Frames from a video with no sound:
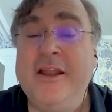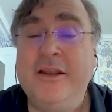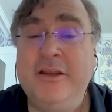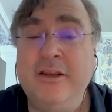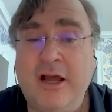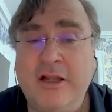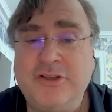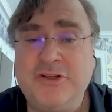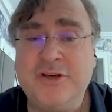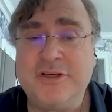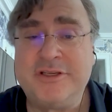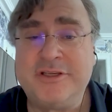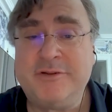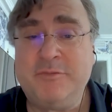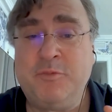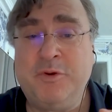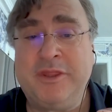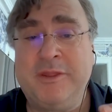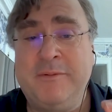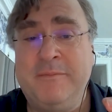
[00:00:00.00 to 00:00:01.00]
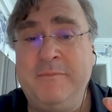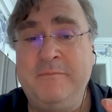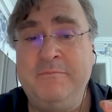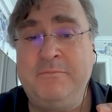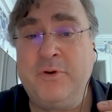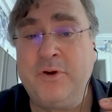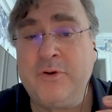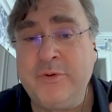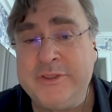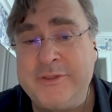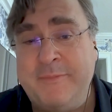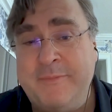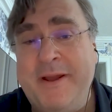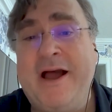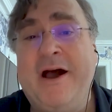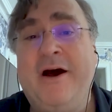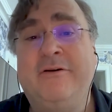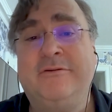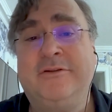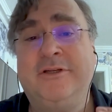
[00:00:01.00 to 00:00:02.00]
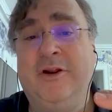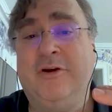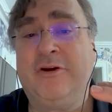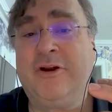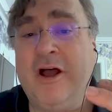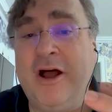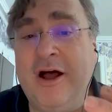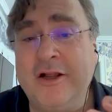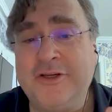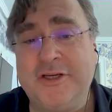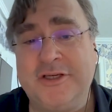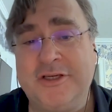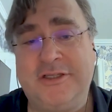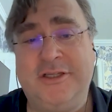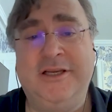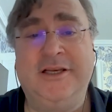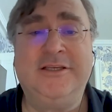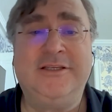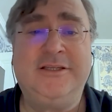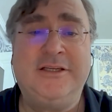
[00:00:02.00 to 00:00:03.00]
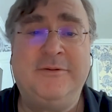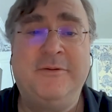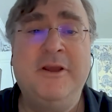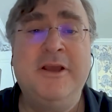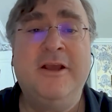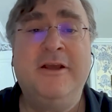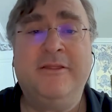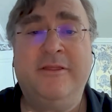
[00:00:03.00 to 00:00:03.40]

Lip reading: not just what the book was about, you know, consciousness and